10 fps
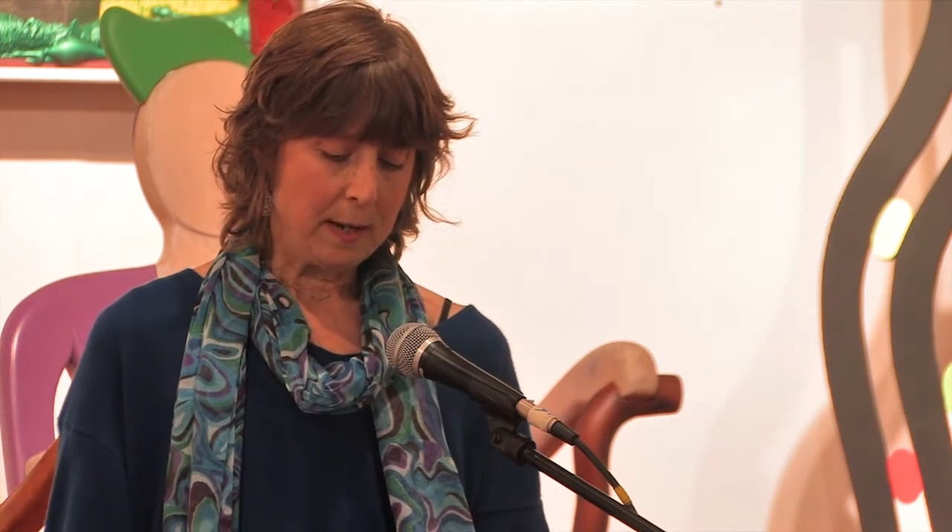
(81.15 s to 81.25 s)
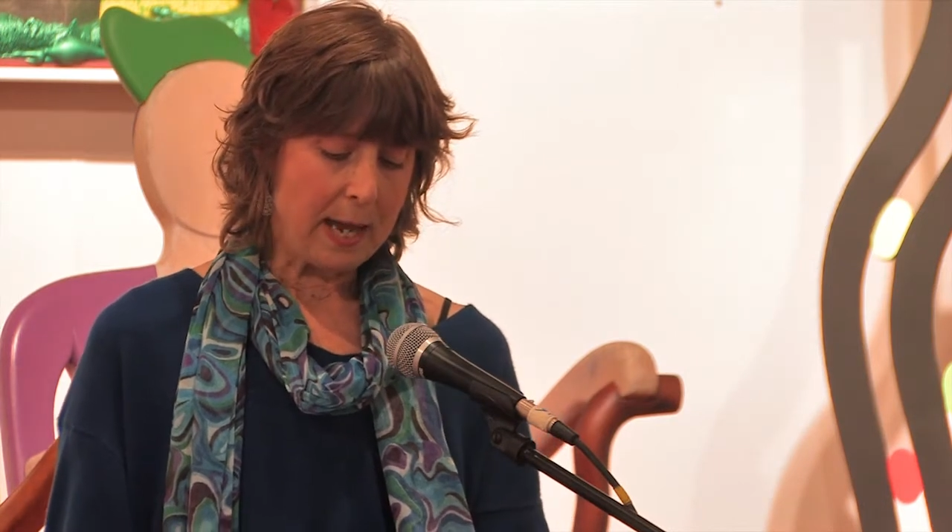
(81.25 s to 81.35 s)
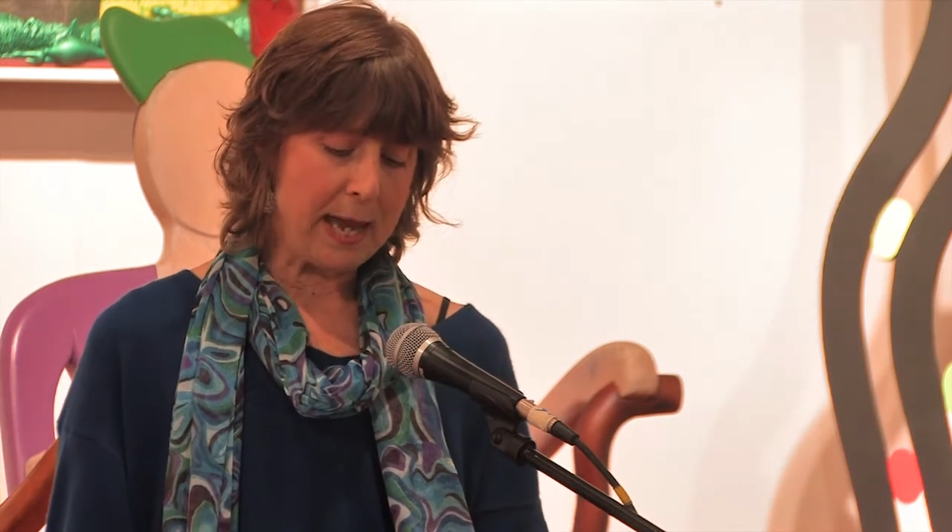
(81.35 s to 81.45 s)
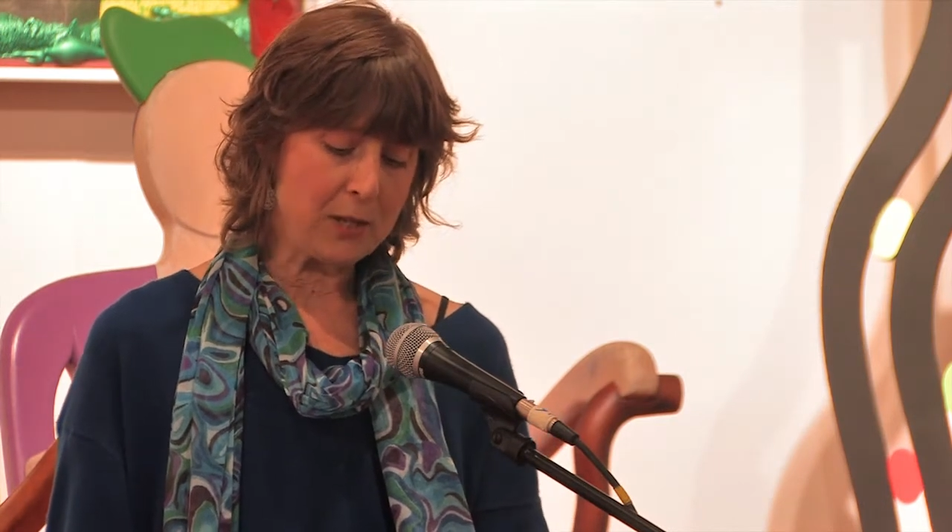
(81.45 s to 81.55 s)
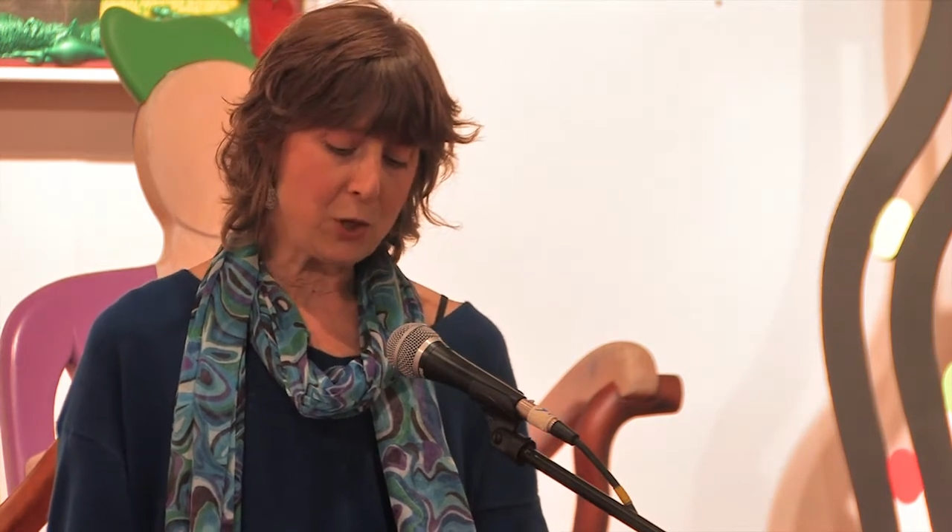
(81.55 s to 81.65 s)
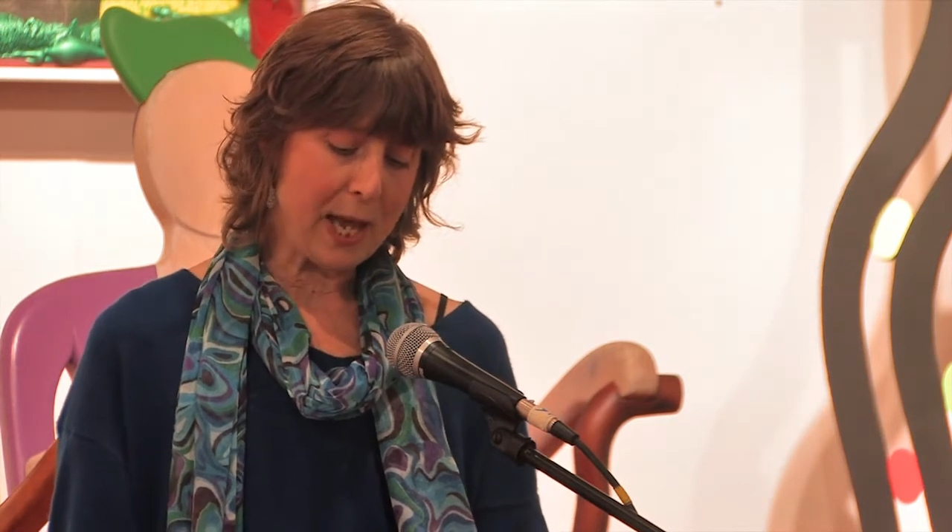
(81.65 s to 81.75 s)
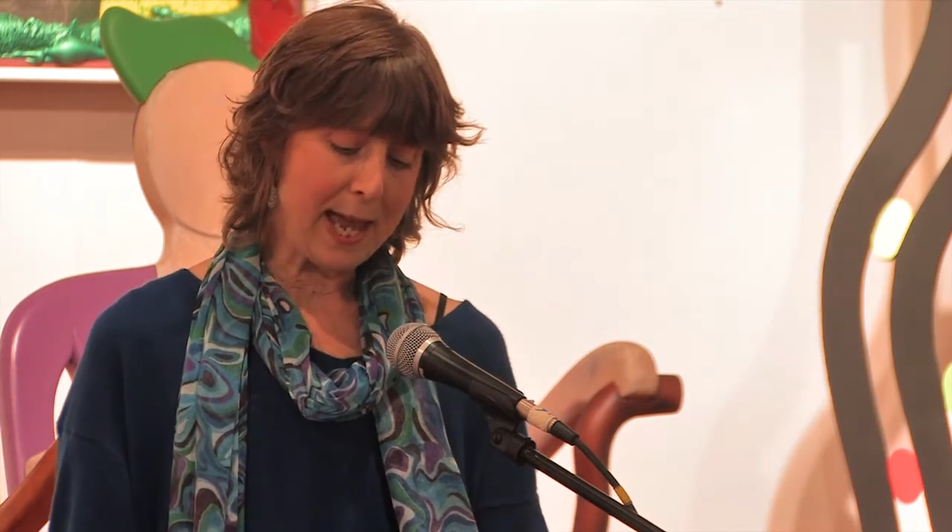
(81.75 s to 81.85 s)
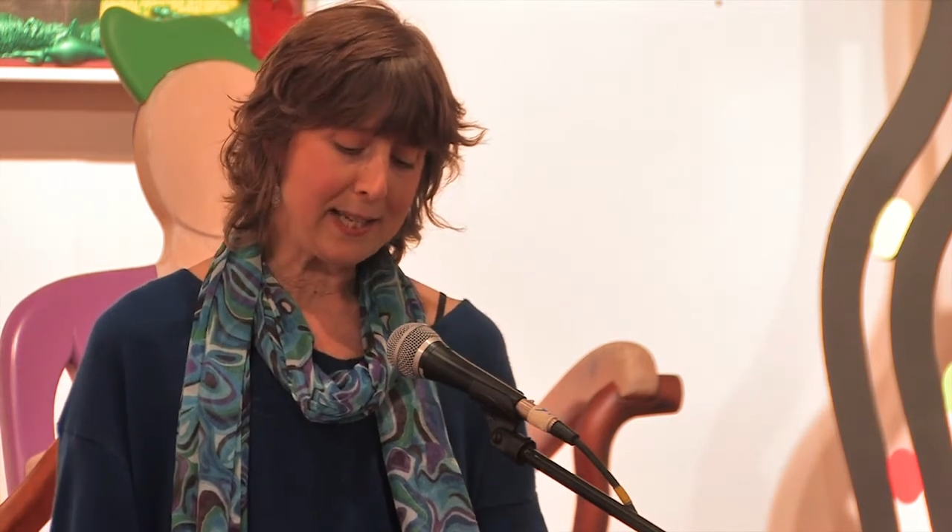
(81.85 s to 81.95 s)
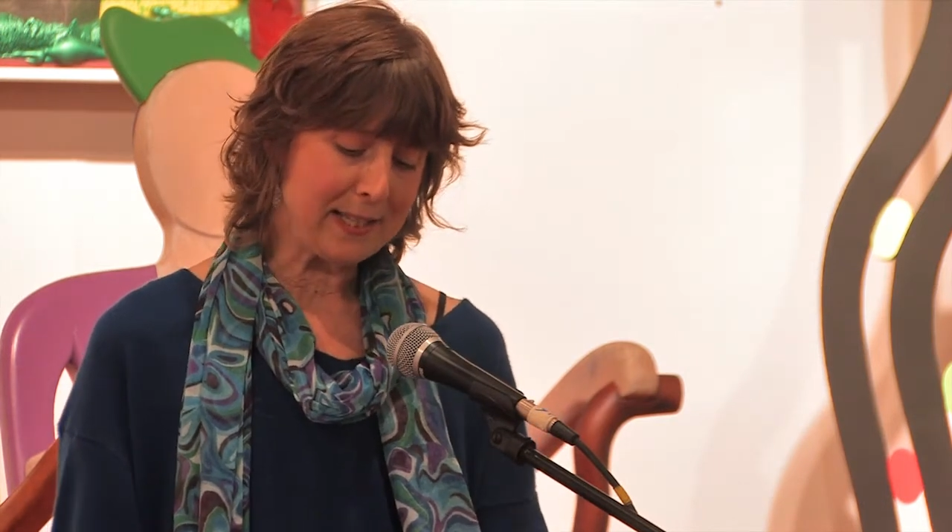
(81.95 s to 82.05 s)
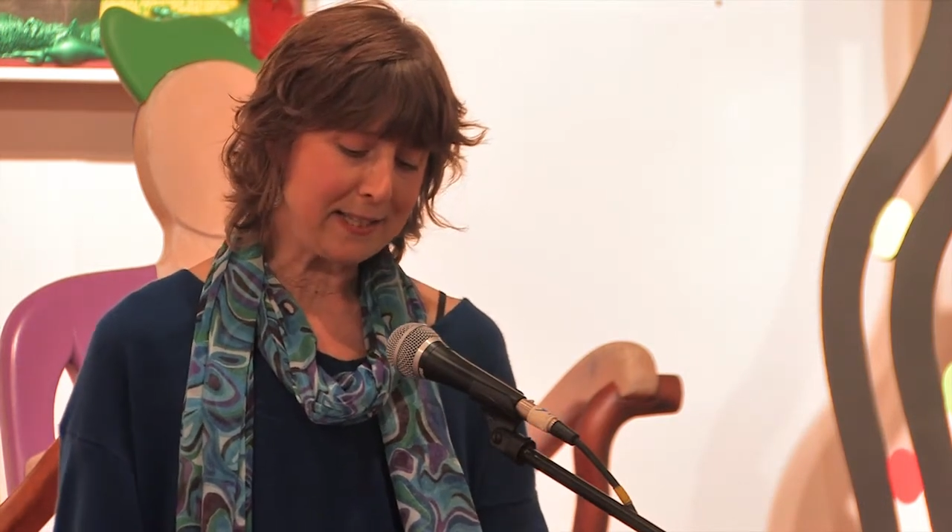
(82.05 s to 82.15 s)
Aunt
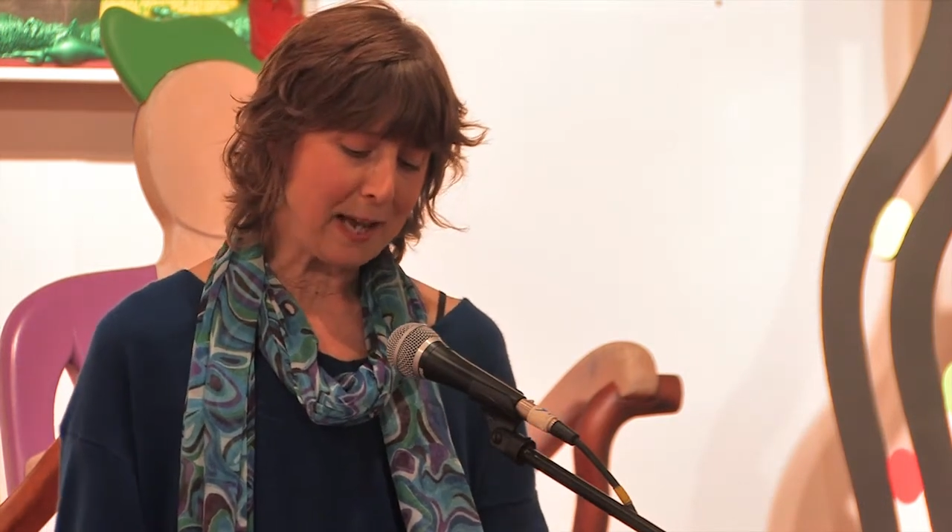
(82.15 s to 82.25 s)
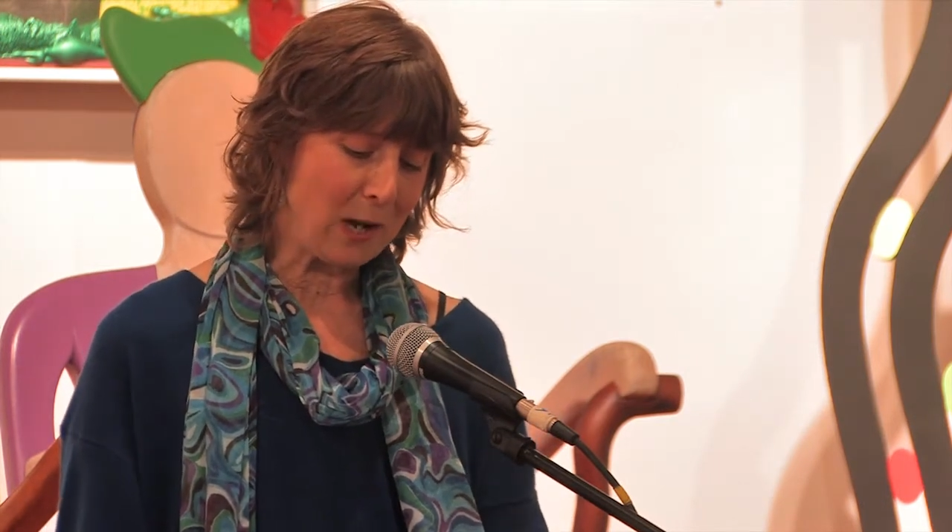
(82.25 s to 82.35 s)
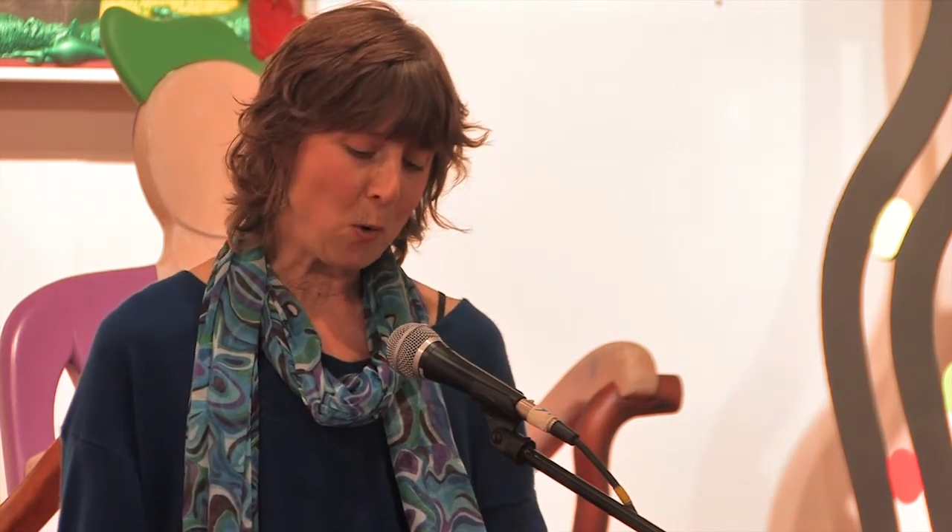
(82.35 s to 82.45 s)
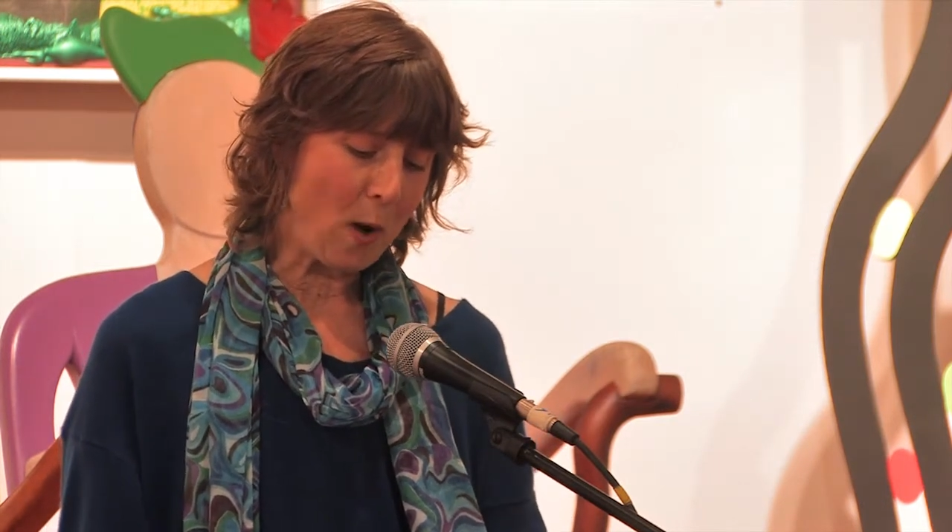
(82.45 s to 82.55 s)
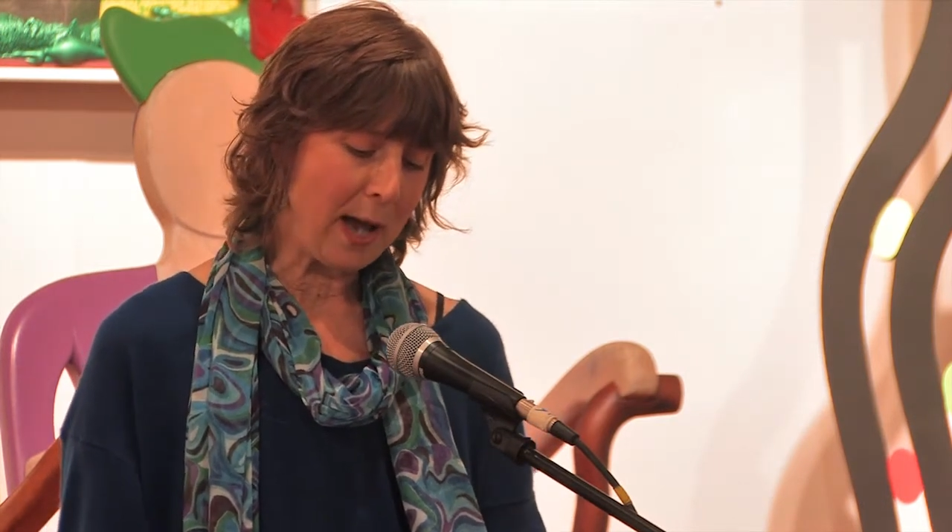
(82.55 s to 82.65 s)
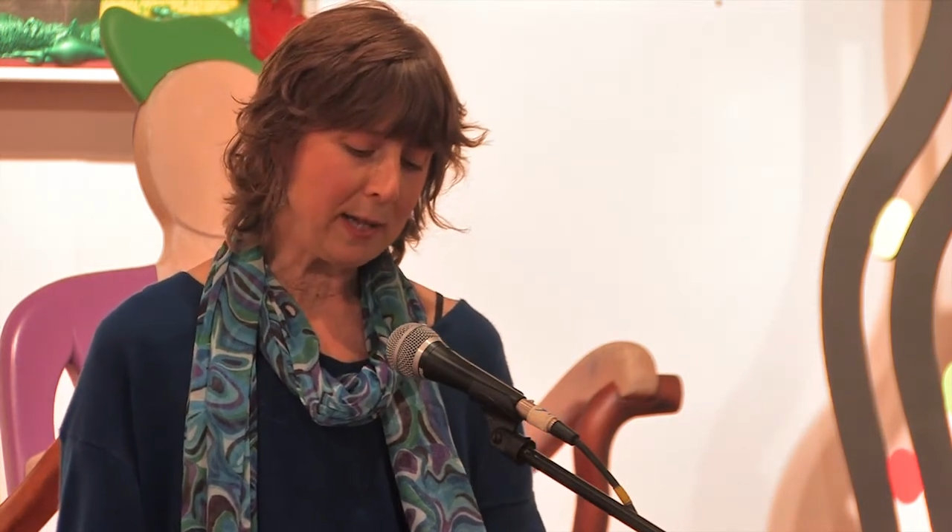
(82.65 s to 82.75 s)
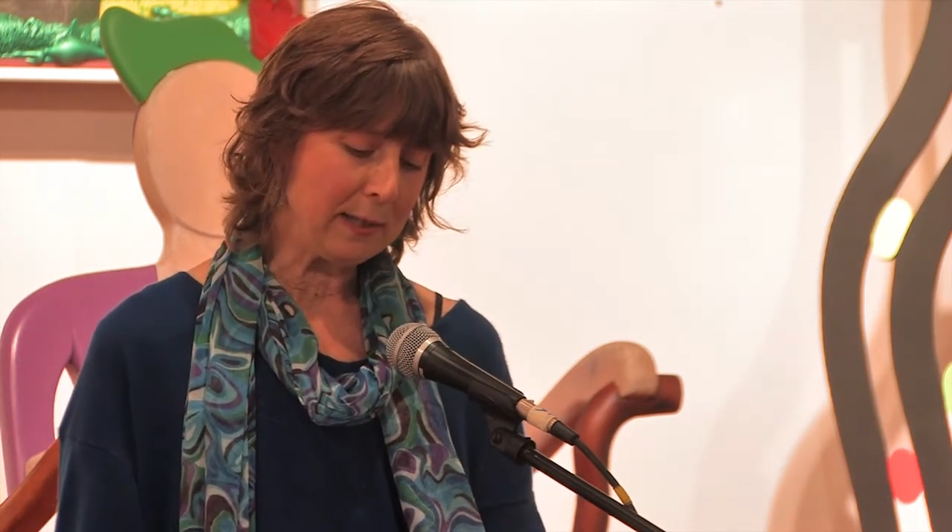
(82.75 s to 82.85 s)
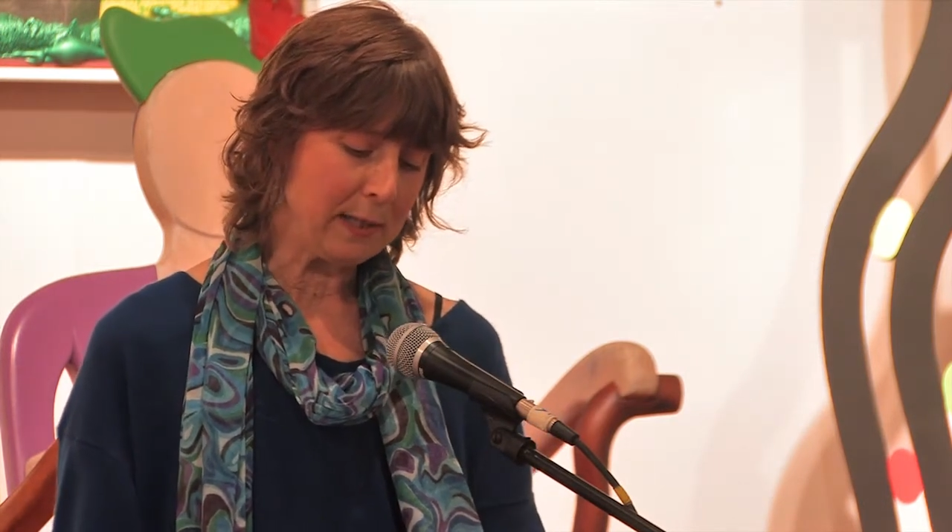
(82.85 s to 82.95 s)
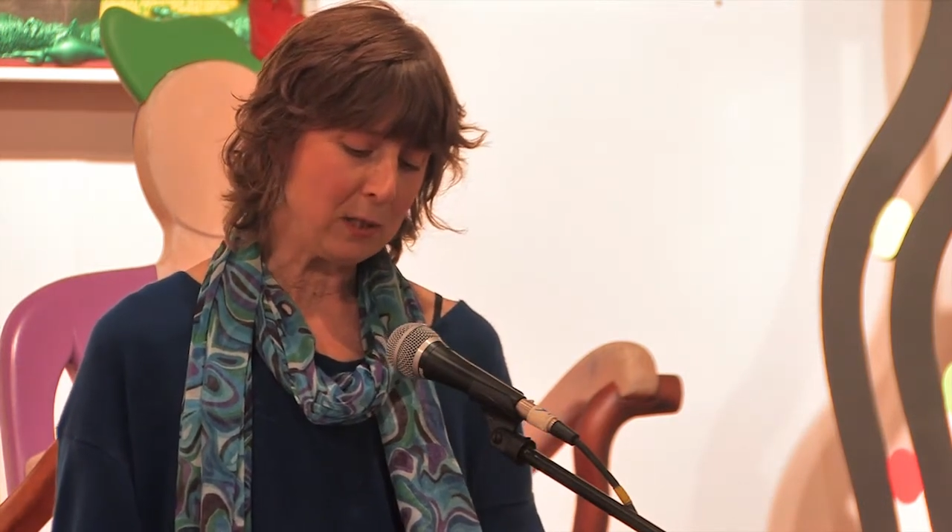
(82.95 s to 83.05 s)
Janice sat quietly